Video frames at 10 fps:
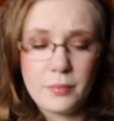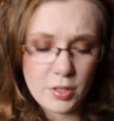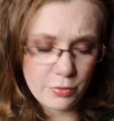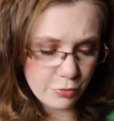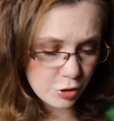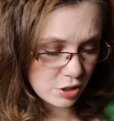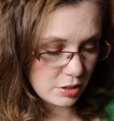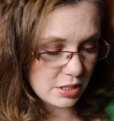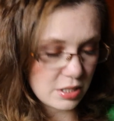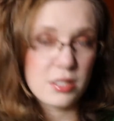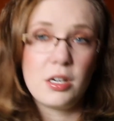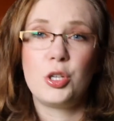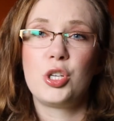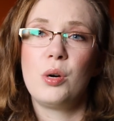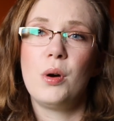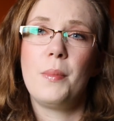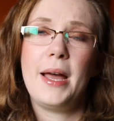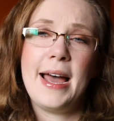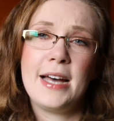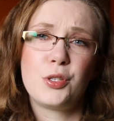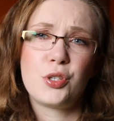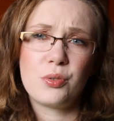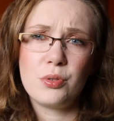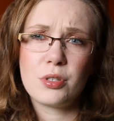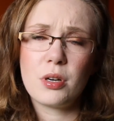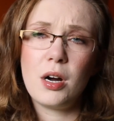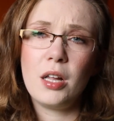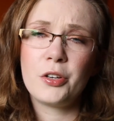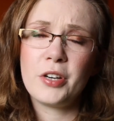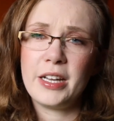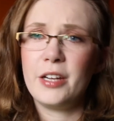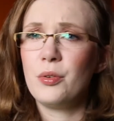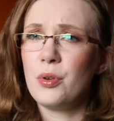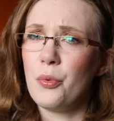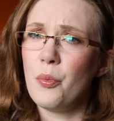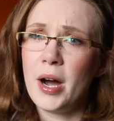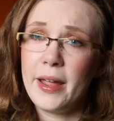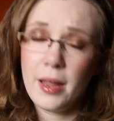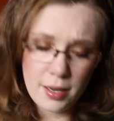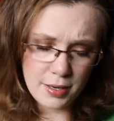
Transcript: Fortunately, this does not show up as true to color, and I don't know why.